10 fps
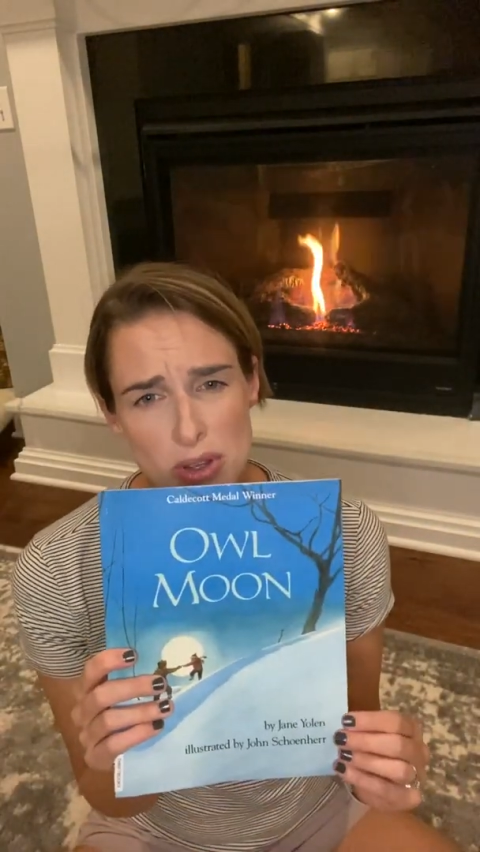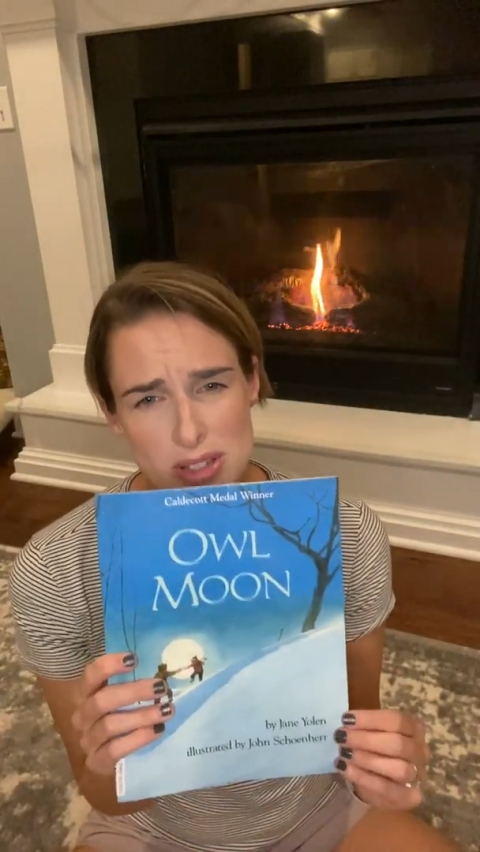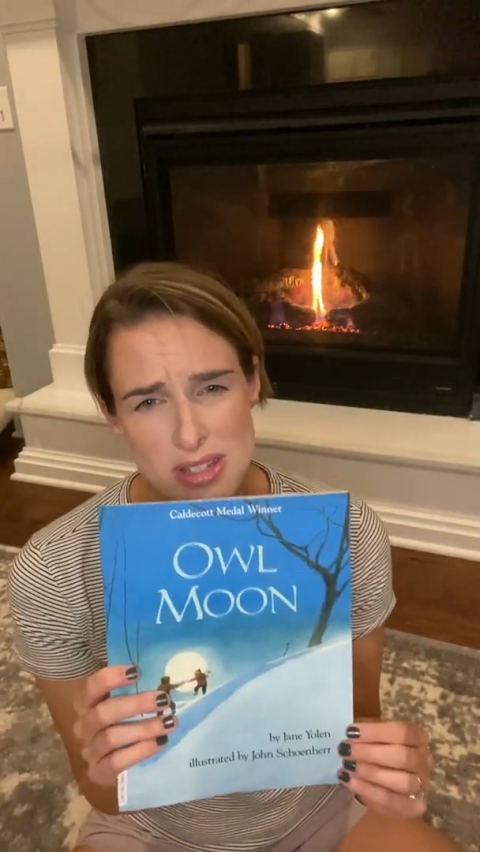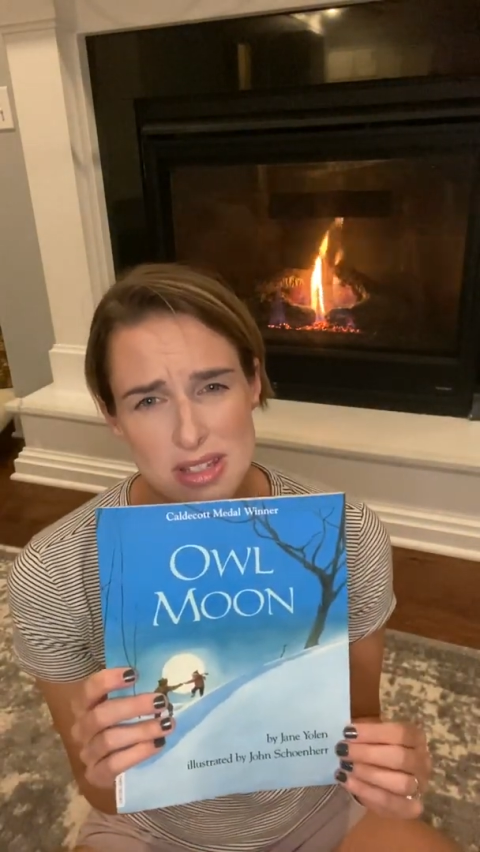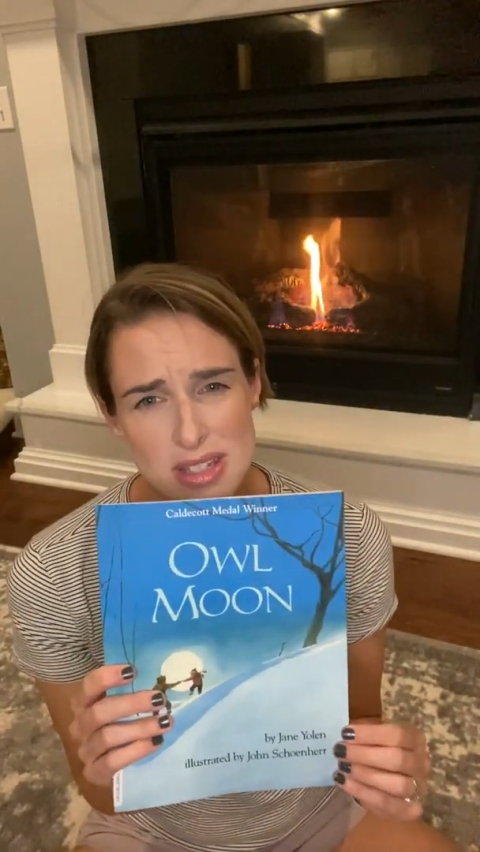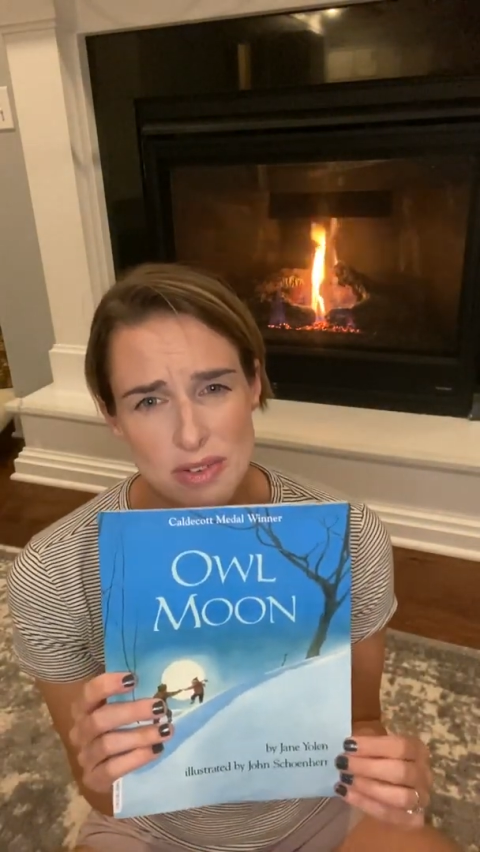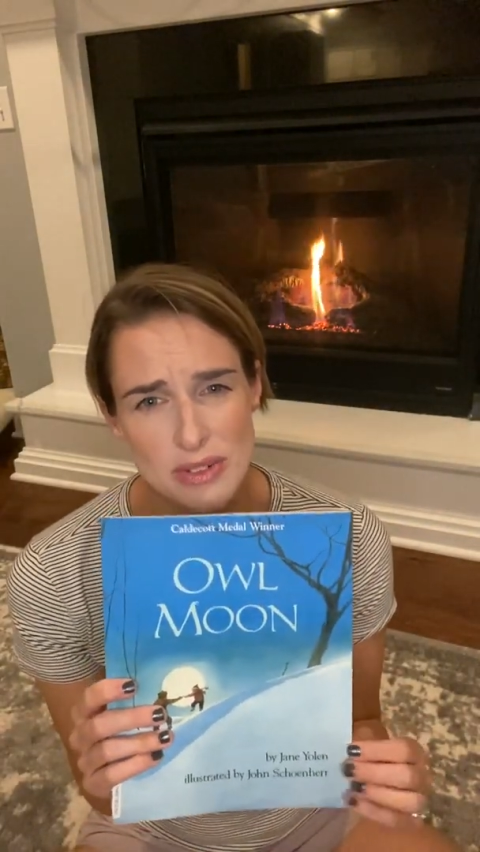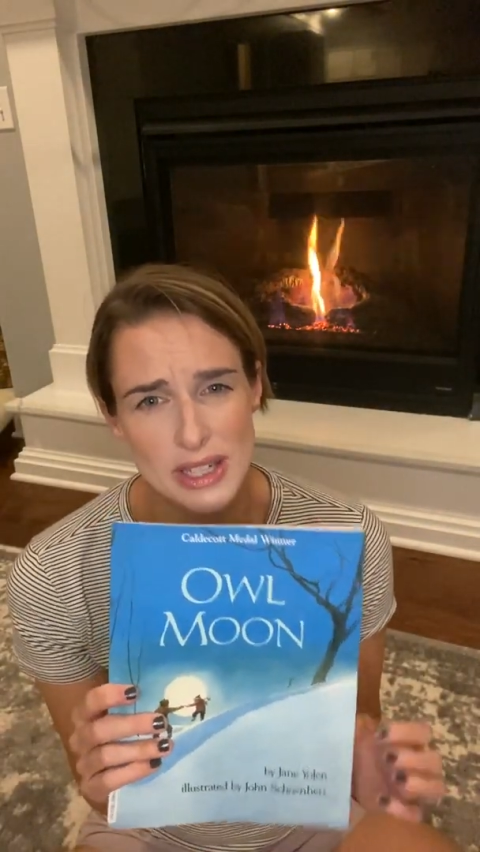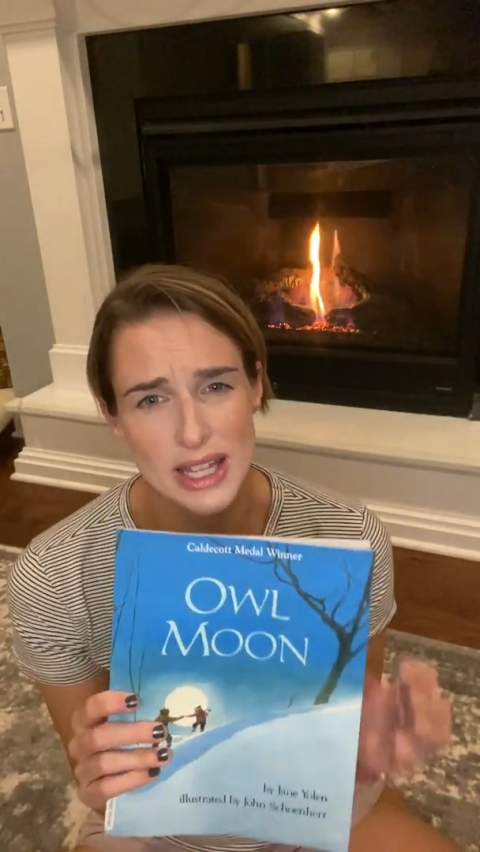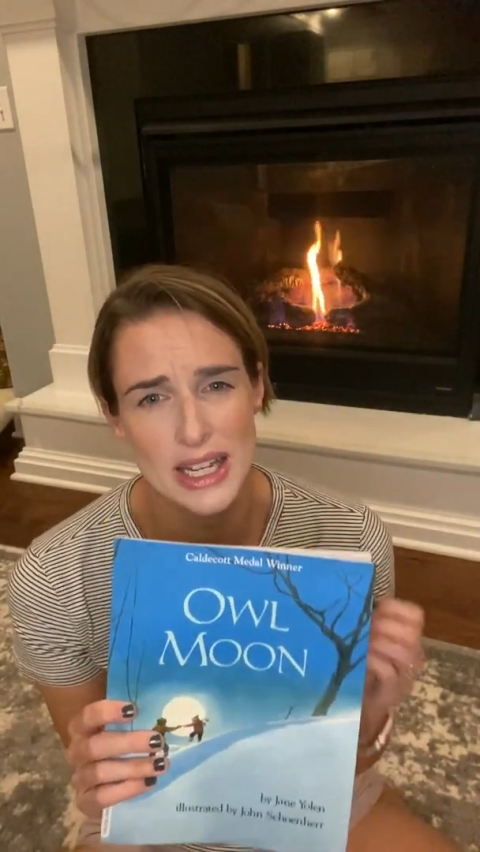This is
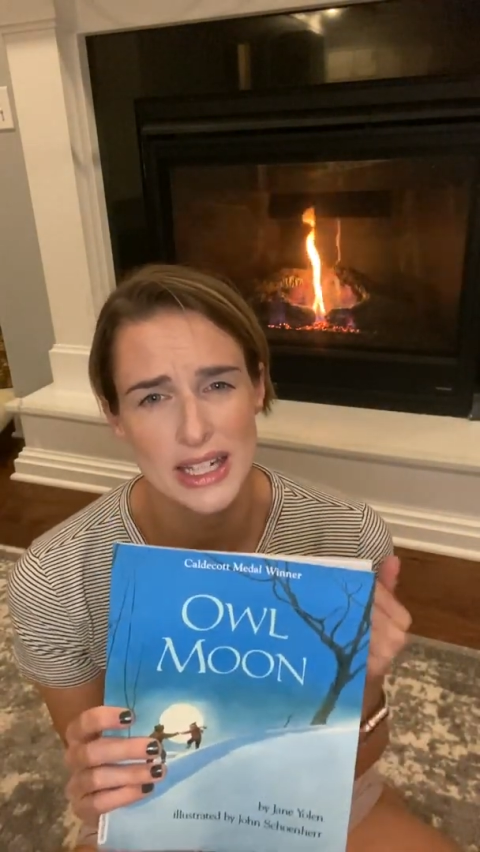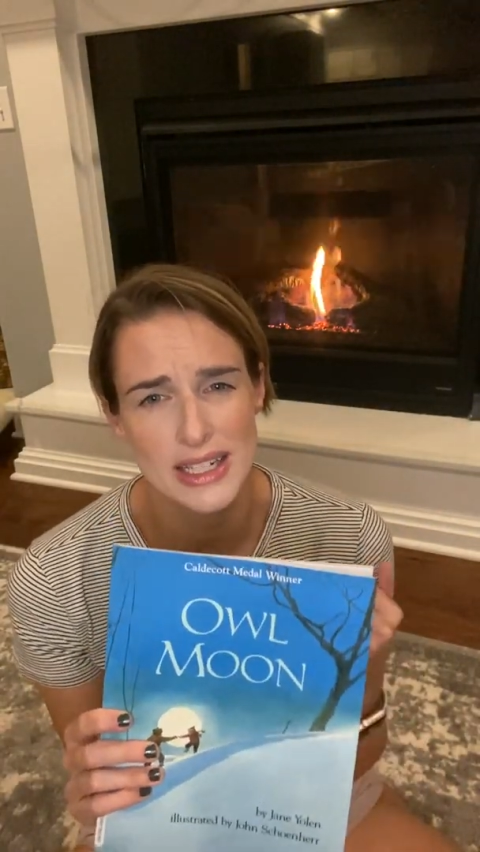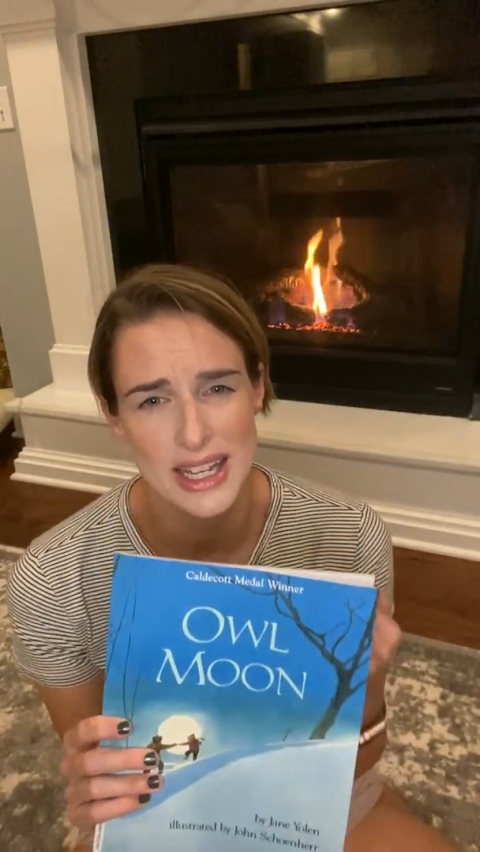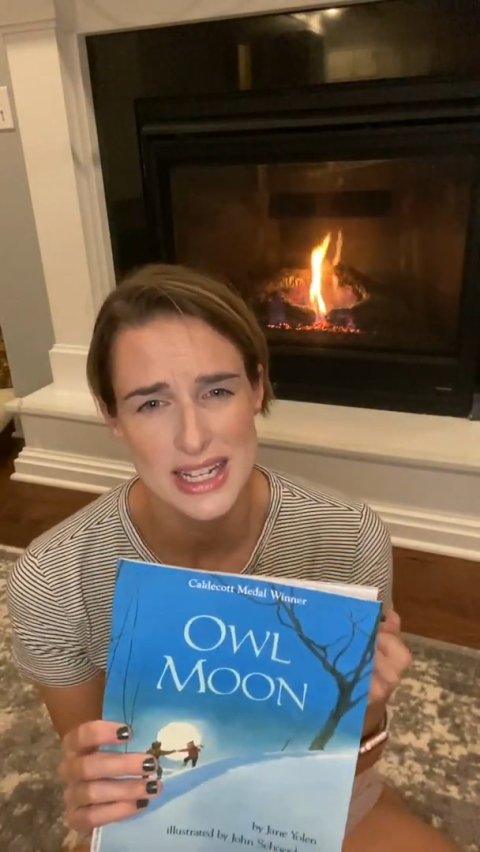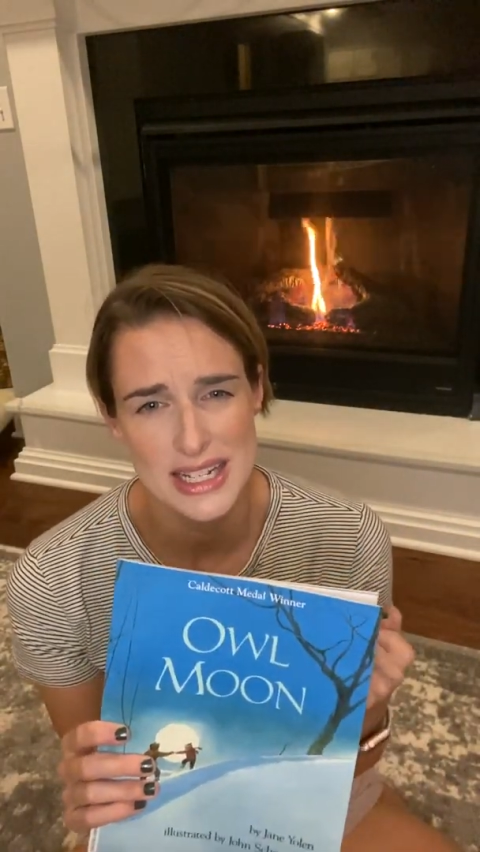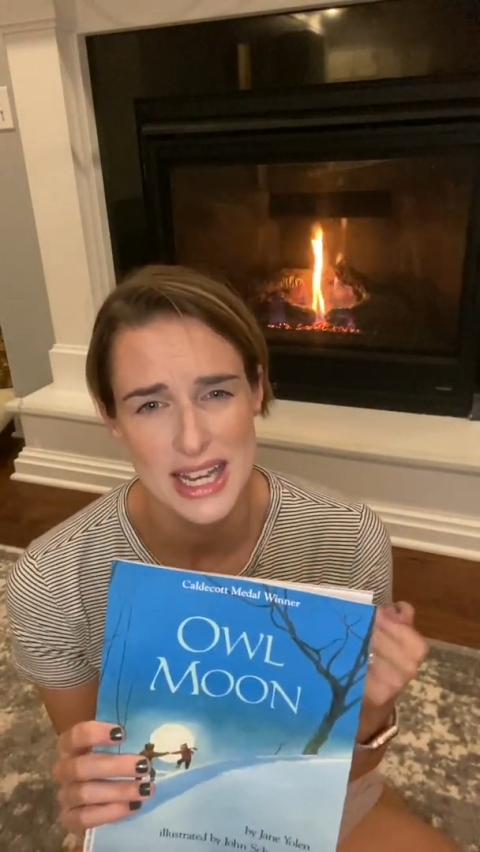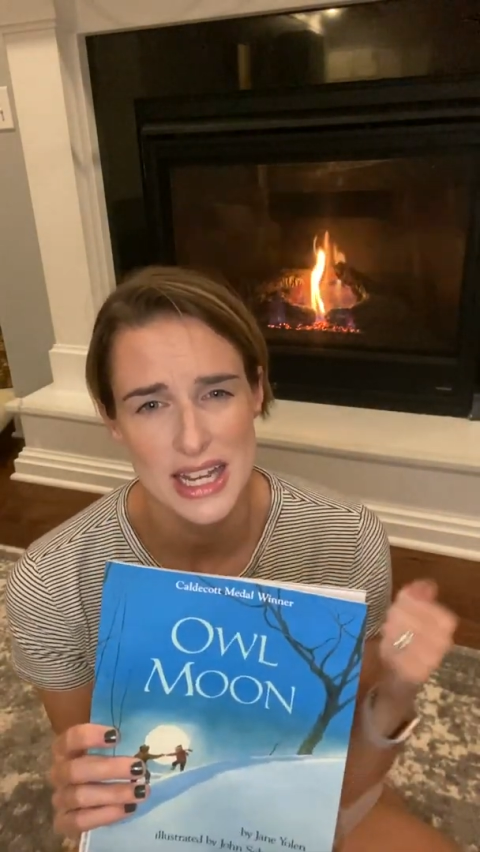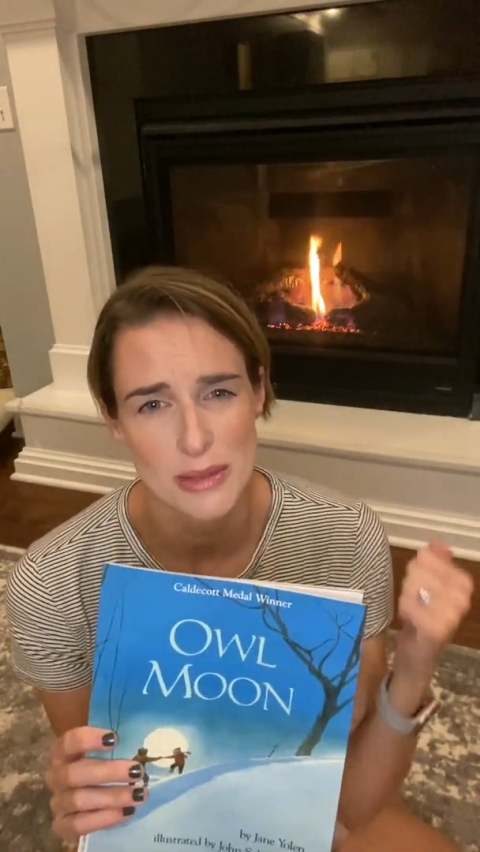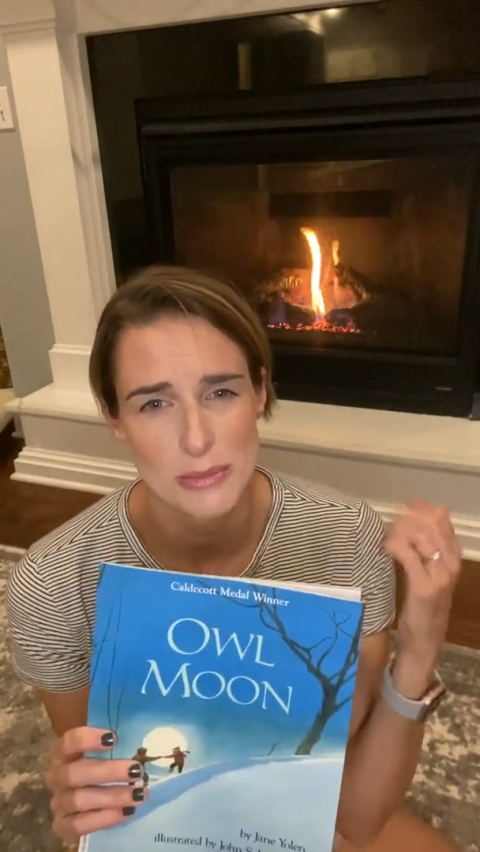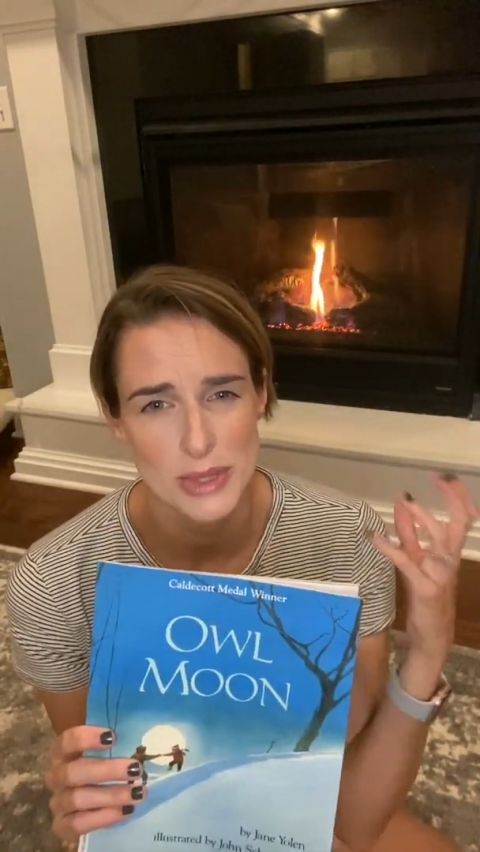definitely like a
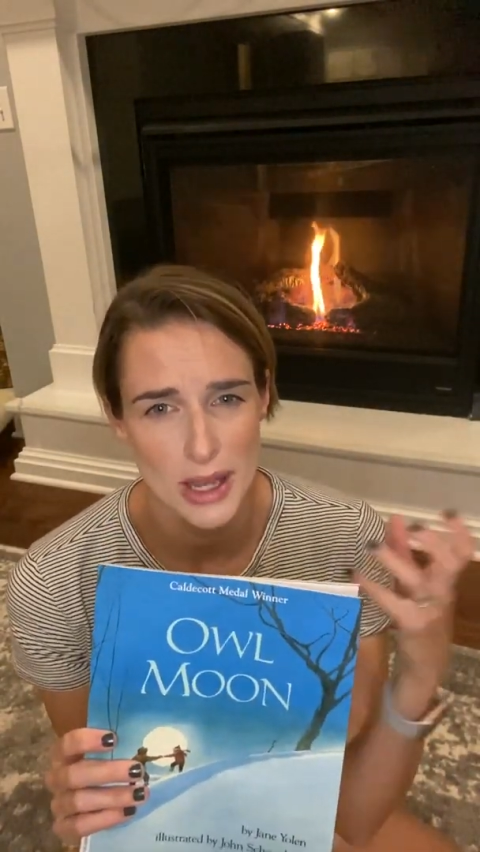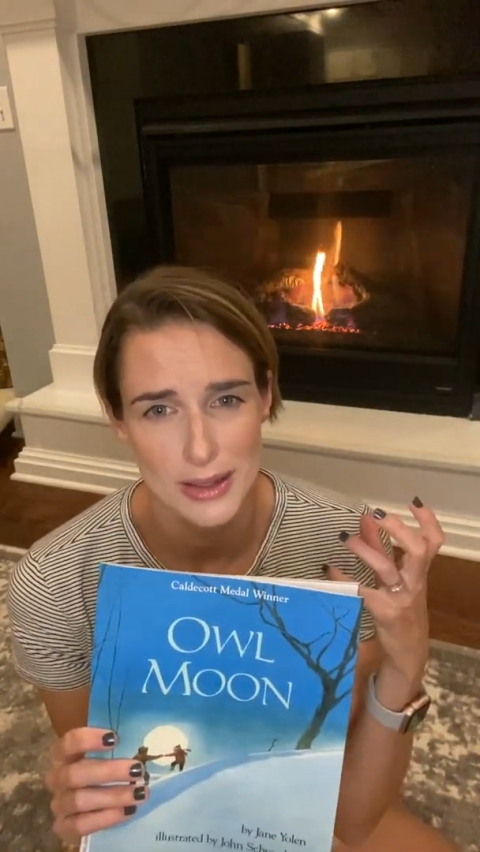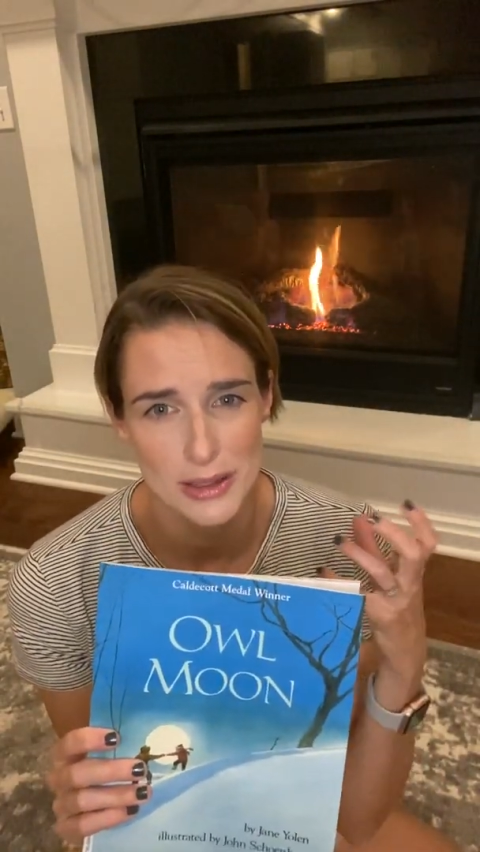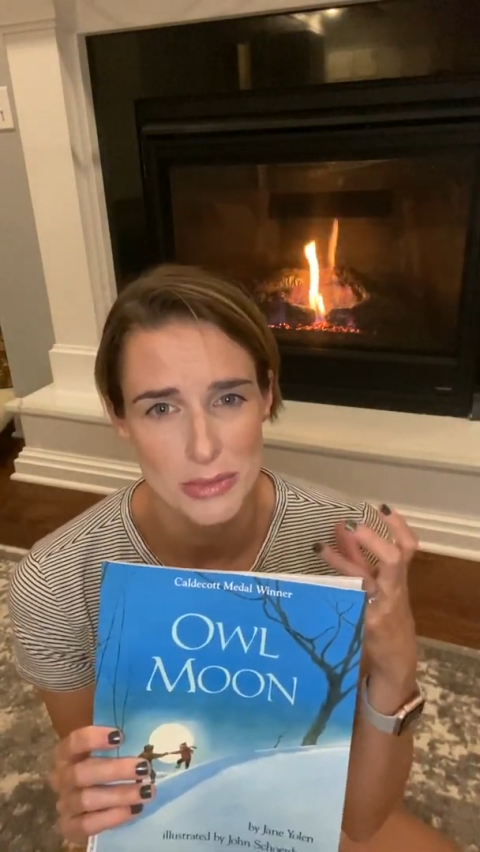nighttime cuddle in